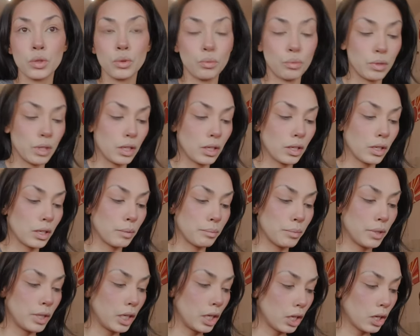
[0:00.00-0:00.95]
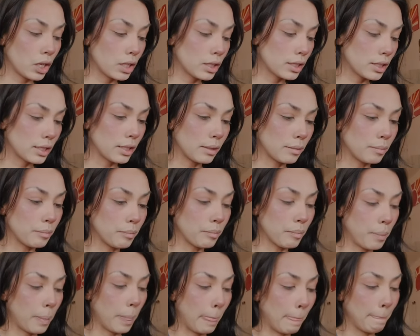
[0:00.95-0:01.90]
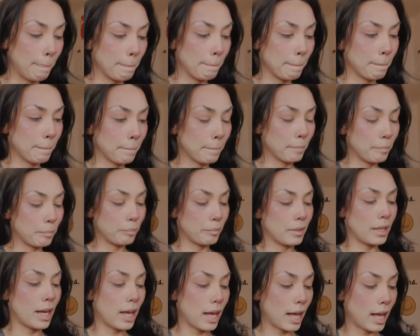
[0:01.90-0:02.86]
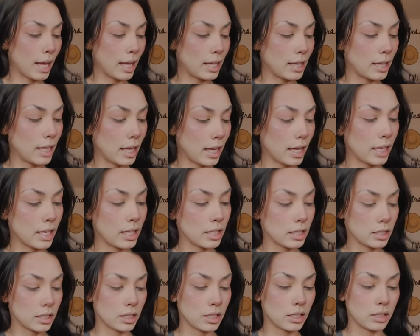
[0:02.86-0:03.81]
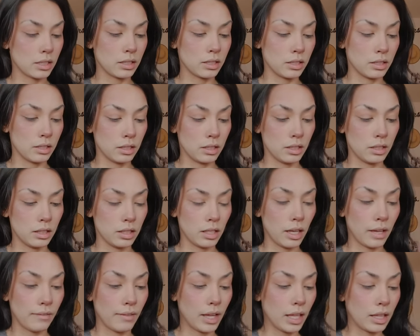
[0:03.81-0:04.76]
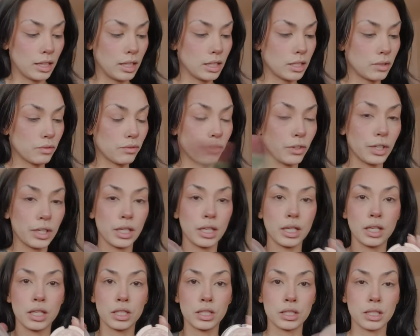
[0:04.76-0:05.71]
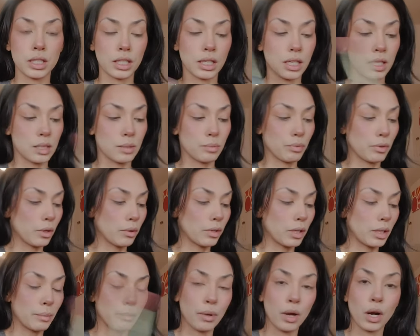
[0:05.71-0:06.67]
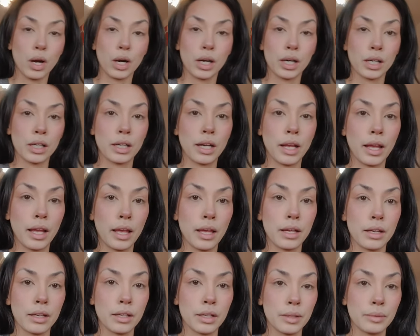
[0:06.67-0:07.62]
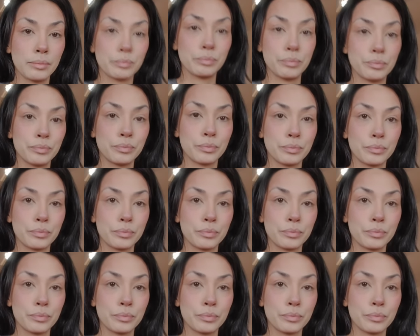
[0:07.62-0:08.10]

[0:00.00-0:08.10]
we are putting on some highlight. I've had this for years, like it's broken apart and um,